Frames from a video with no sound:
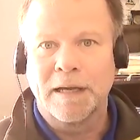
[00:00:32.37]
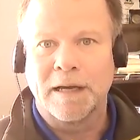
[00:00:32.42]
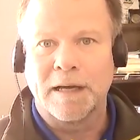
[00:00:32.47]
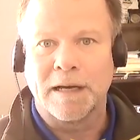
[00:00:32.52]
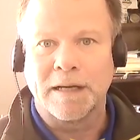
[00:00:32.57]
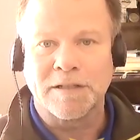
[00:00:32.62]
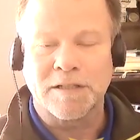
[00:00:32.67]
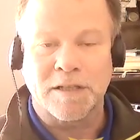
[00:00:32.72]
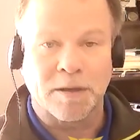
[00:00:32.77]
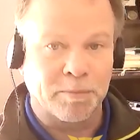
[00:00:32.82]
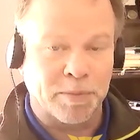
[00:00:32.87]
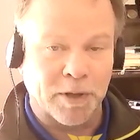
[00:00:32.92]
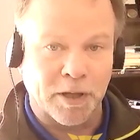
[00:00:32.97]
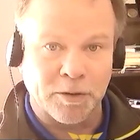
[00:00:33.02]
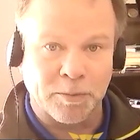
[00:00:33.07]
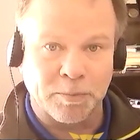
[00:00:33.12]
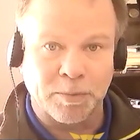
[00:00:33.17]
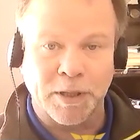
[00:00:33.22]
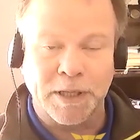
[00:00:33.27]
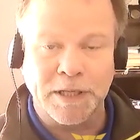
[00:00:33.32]
uh, some
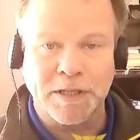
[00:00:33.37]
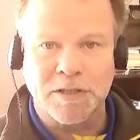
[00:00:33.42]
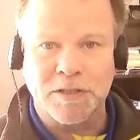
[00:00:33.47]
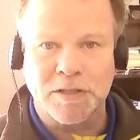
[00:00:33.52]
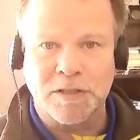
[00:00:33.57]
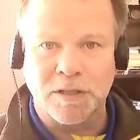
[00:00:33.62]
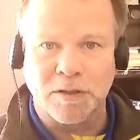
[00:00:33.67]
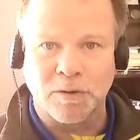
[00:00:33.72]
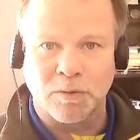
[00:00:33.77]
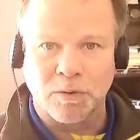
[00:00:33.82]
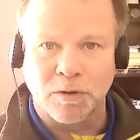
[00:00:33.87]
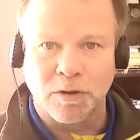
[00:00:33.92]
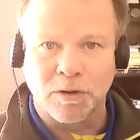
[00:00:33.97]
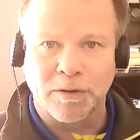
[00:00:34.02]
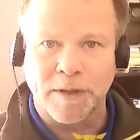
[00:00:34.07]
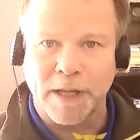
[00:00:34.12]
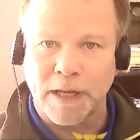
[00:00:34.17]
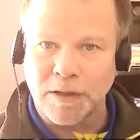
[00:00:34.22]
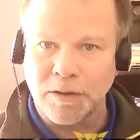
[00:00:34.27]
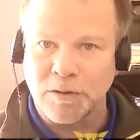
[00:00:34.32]
other places in the
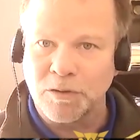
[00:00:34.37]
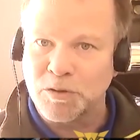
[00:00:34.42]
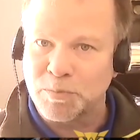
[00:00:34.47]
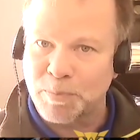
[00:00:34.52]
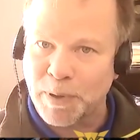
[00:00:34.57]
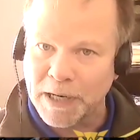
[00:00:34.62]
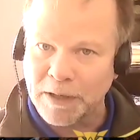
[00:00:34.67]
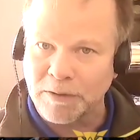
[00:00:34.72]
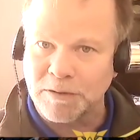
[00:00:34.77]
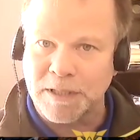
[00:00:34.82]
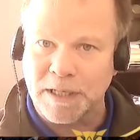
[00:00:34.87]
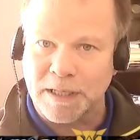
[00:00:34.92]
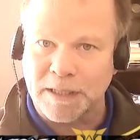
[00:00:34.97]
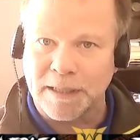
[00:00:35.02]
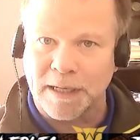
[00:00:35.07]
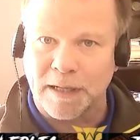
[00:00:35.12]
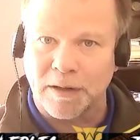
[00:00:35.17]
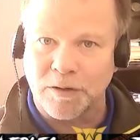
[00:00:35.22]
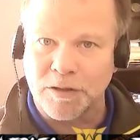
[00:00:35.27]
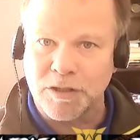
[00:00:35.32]
world that use
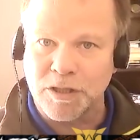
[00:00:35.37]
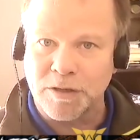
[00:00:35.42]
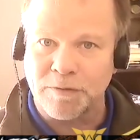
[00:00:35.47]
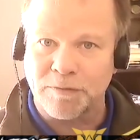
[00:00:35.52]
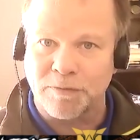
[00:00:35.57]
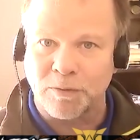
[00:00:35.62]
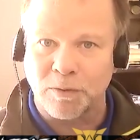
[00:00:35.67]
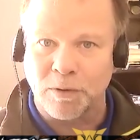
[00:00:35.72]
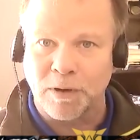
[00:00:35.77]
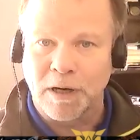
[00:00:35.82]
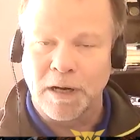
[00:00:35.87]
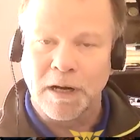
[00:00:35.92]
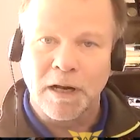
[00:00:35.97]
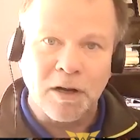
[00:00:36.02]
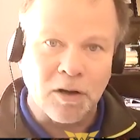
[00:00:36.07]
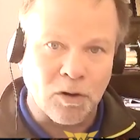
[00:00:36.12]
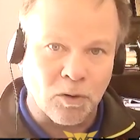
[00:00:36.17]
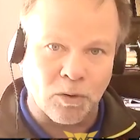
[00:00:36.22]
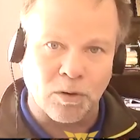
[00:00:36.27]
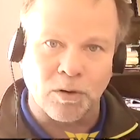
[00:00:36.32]
biotechnology for
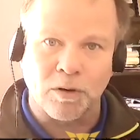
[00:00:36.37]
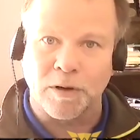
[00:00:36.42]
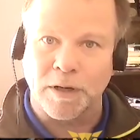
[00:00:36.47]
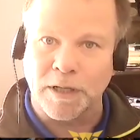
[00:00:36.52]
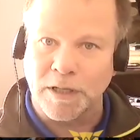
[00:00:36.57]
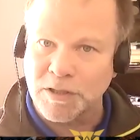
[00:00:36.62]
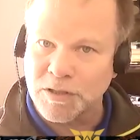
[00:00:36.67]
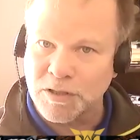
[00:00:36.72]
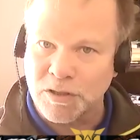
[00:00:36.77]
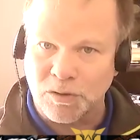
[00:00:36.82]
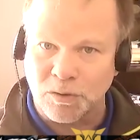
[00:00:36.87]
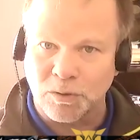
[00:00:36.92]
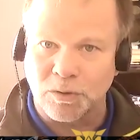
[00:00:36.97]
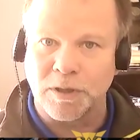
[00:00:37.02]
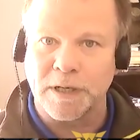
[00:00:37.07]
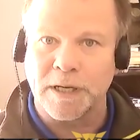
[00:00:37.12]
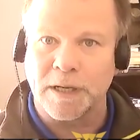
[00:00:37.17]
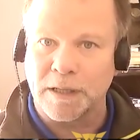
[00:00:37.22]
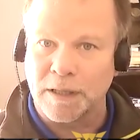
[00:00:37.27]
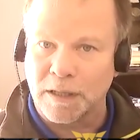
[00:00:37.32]
corn and
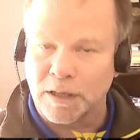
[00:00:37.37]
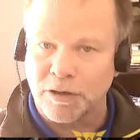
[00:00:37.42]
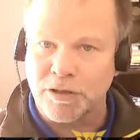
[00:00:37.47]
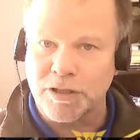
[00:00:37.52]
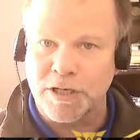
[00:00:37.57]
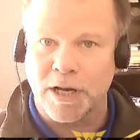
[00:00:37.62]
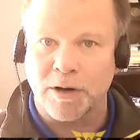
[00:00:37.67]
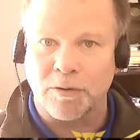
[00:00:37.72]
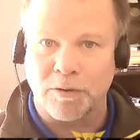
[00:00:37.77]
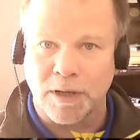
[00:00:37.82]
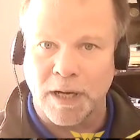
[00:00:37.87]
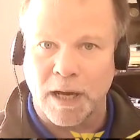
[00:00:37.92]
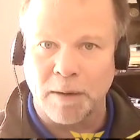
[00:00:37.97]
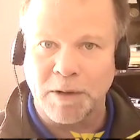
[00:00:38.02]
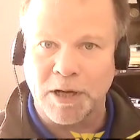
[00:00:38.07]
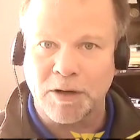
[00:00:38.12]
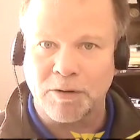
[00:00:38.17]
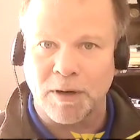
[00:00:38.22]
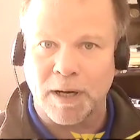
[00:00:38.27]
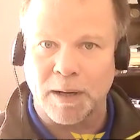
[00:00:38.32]
soy and large
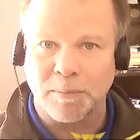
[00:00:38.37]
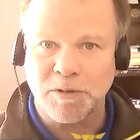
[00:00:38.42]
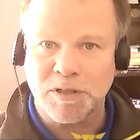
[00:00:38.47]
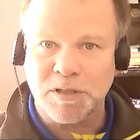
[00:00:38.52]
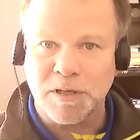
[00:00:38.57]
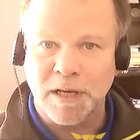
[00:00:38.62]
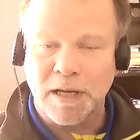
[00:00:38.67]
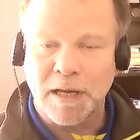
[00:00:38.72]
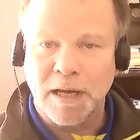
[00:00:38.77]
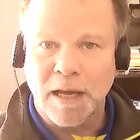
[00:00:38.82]
agronomic crops